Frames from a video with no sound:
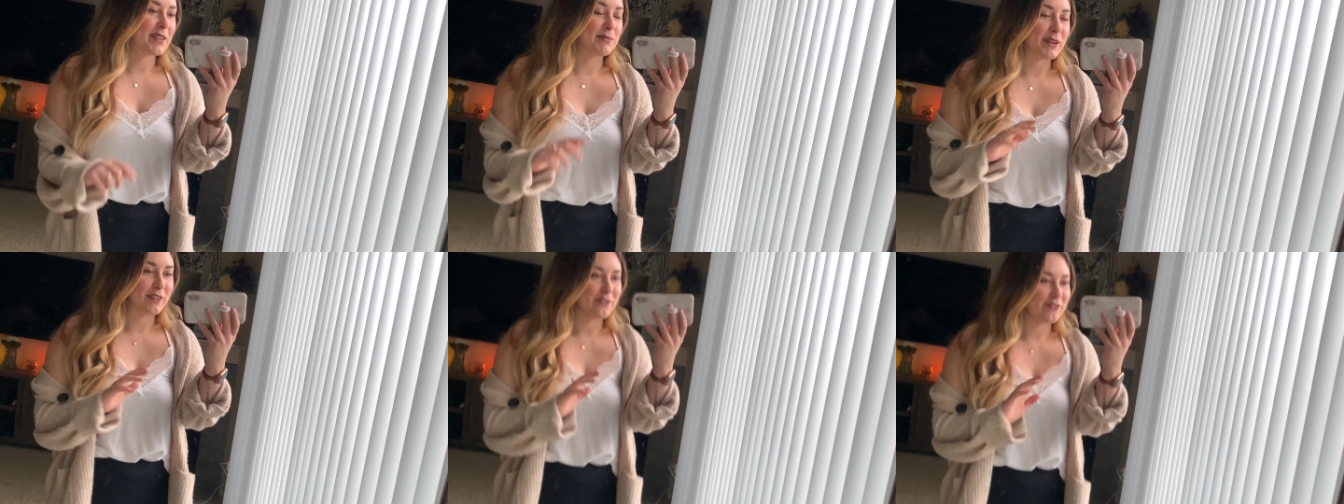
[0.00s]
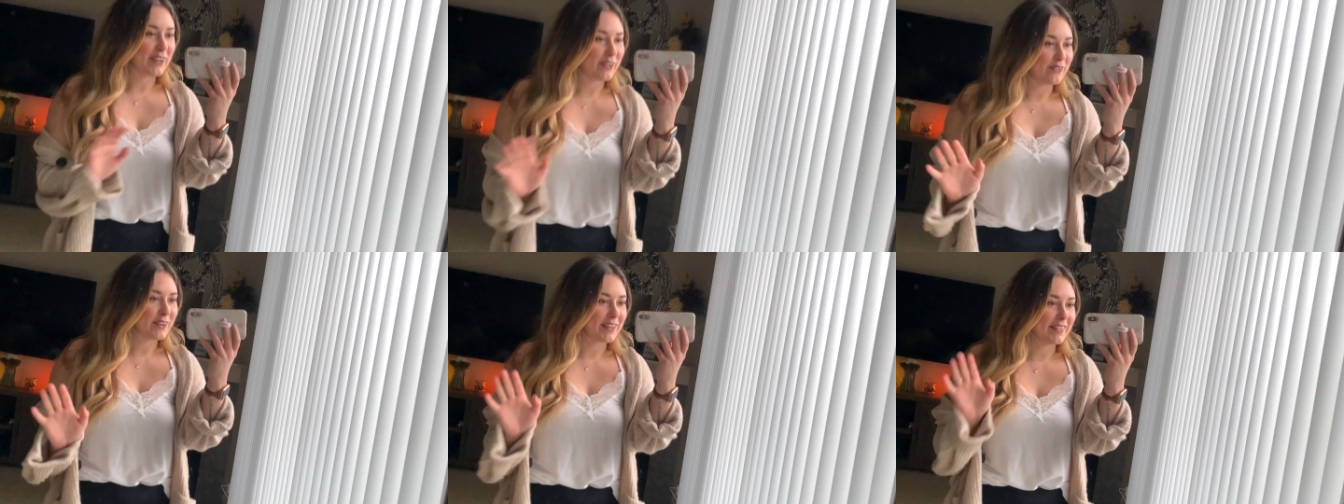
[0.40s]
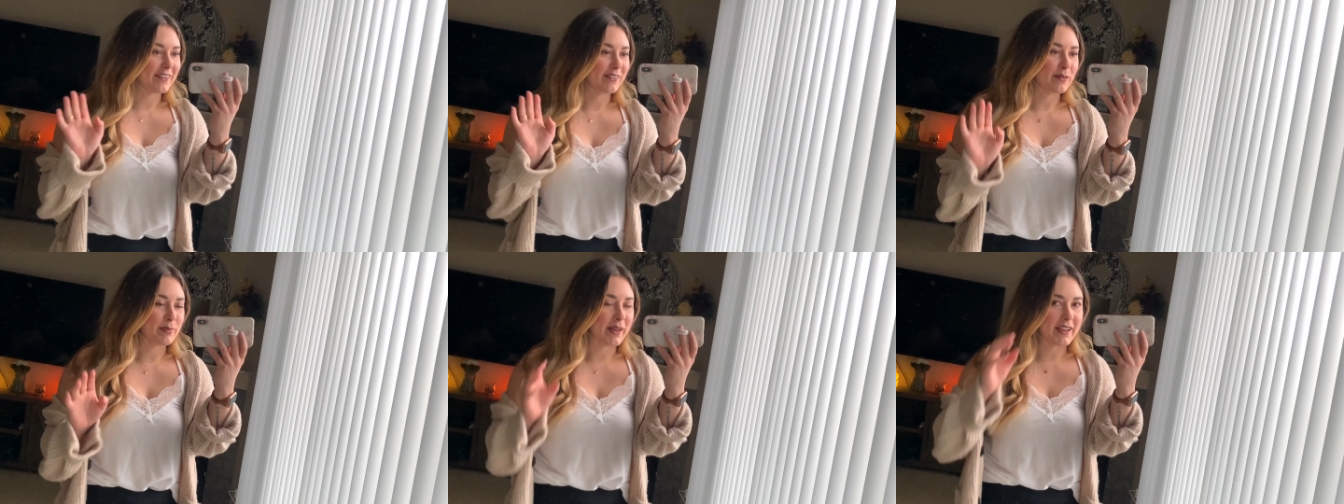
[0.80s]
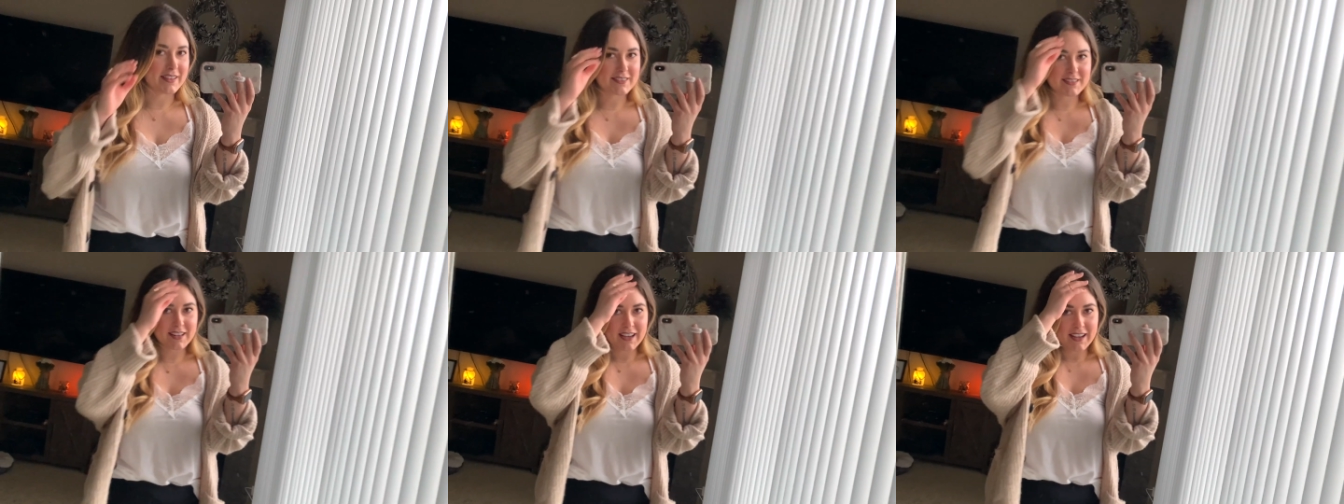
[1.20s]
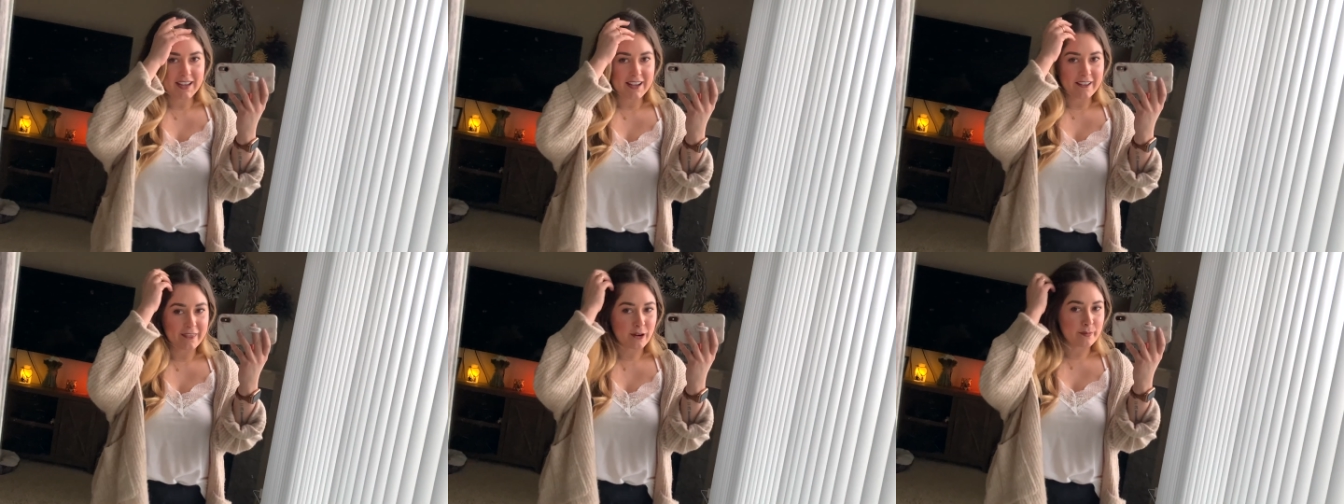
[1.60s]
my favorite. They're the best.
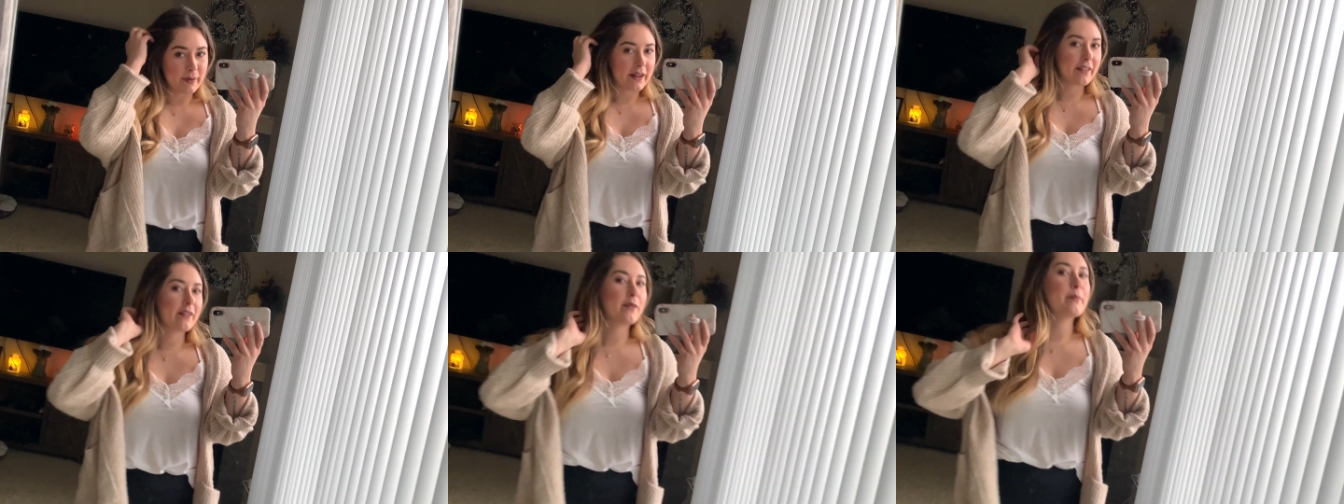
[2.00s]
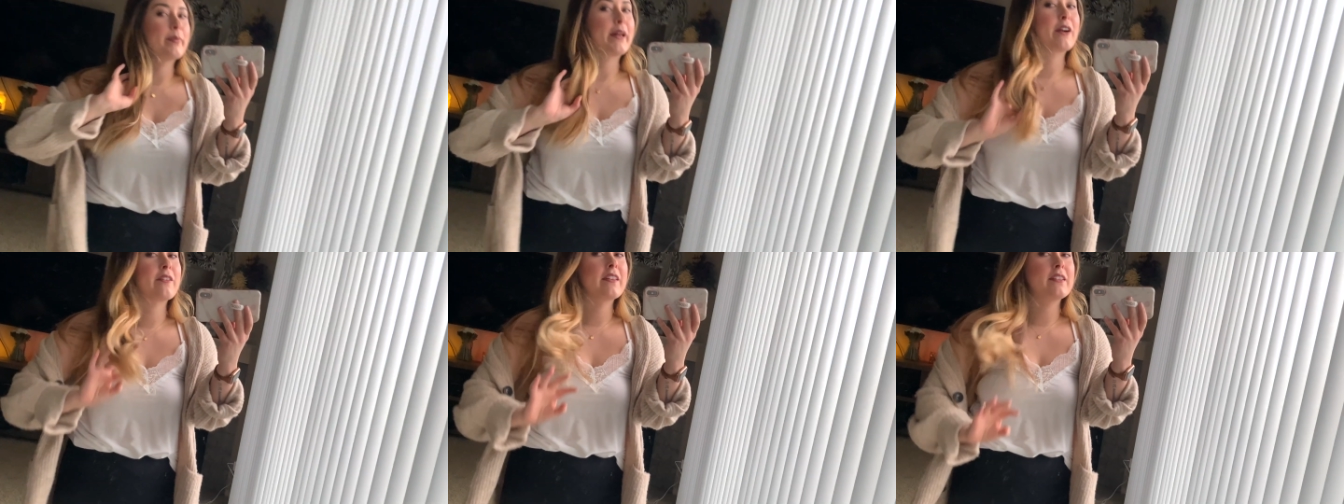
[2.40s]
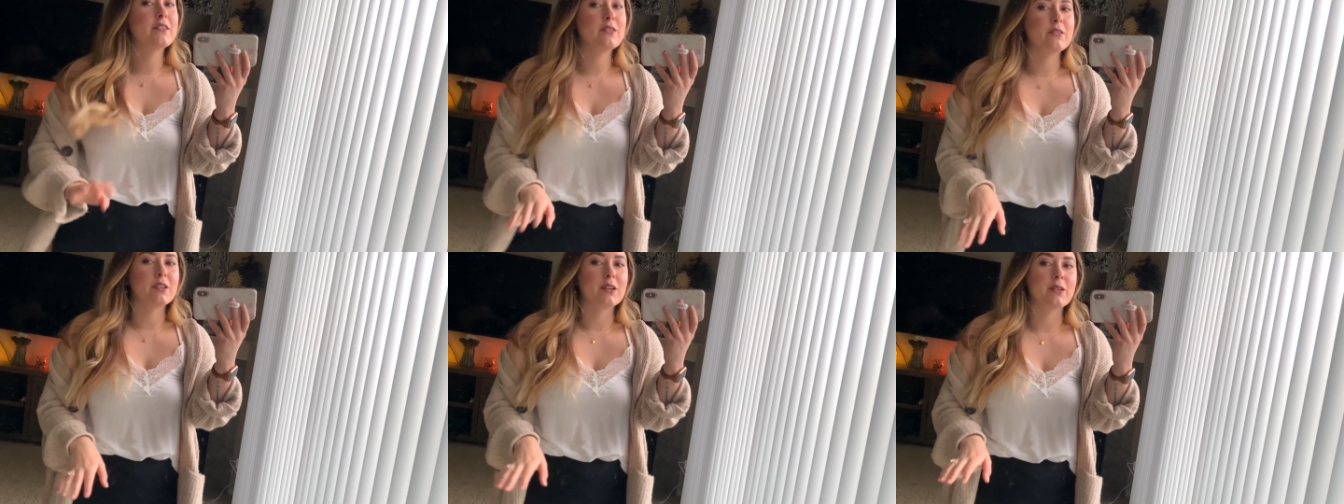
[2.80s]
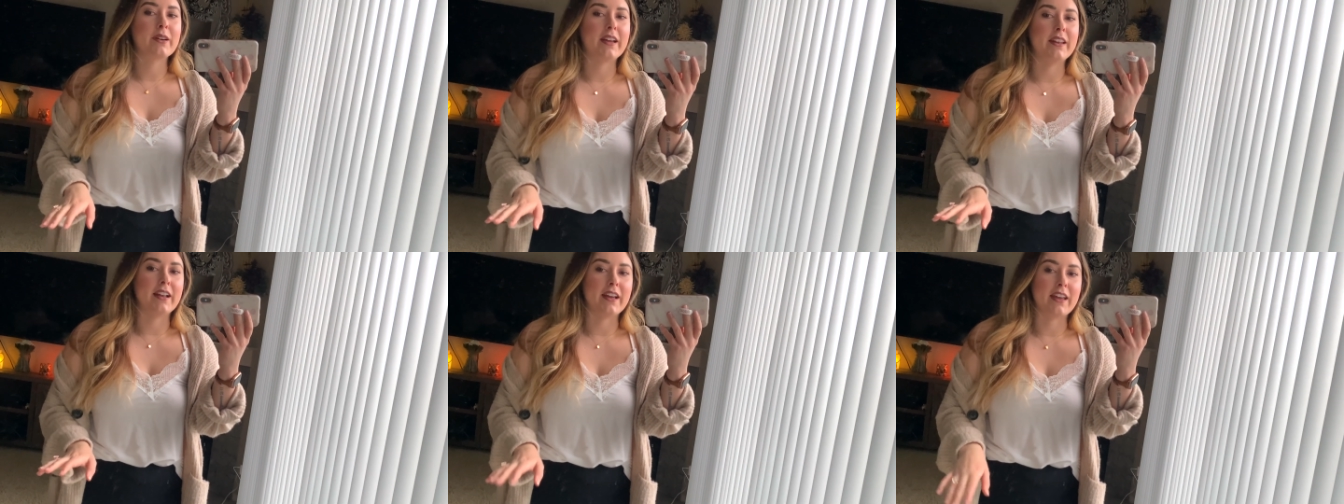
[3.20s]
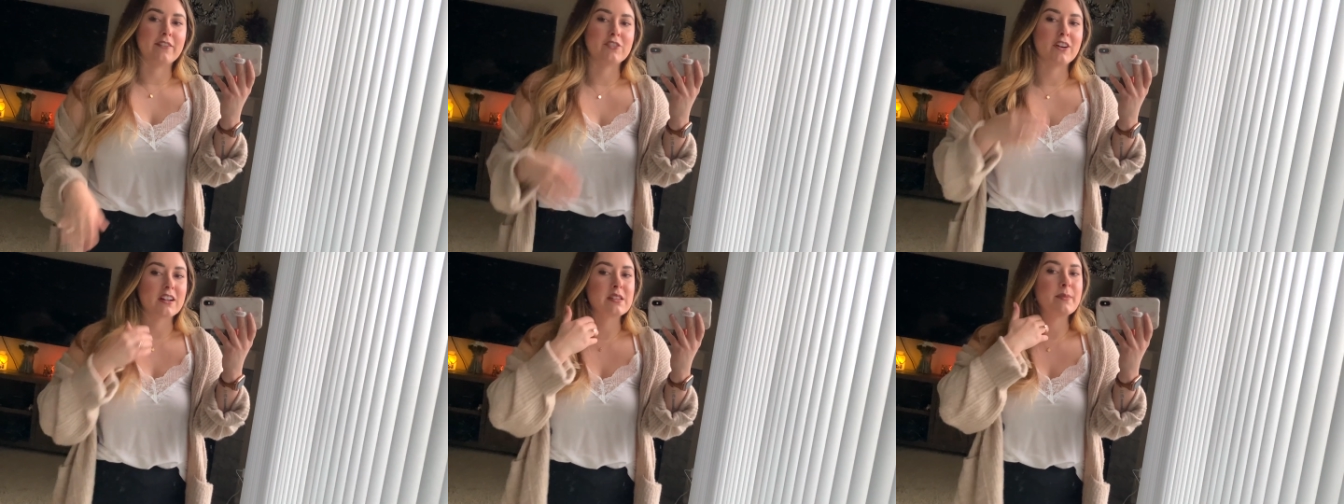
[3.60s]
They're better, better than Lulu, and I have
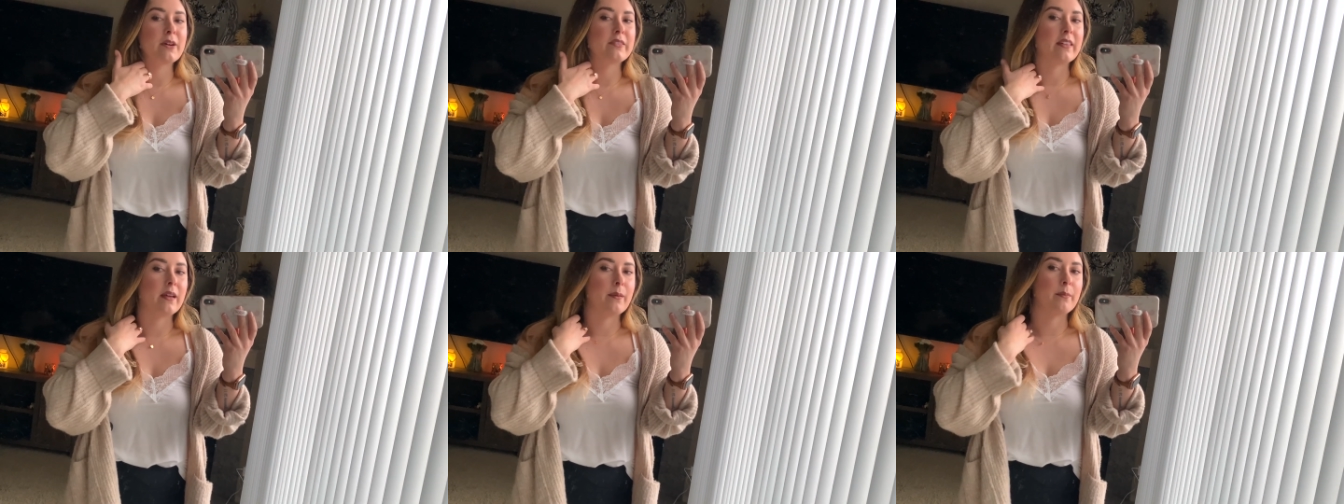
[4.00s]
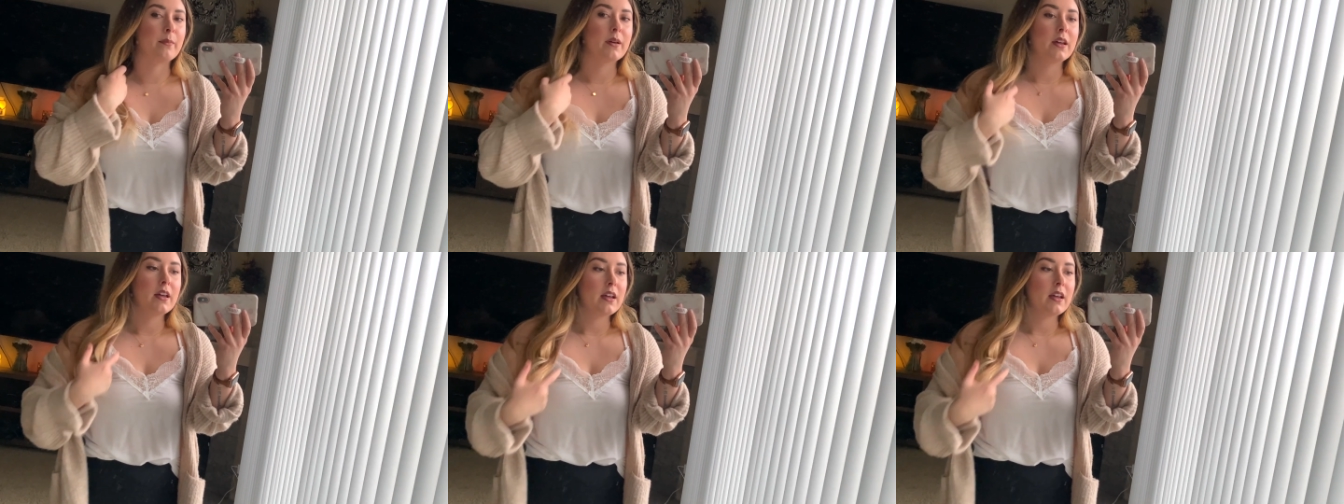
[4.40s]
talked about them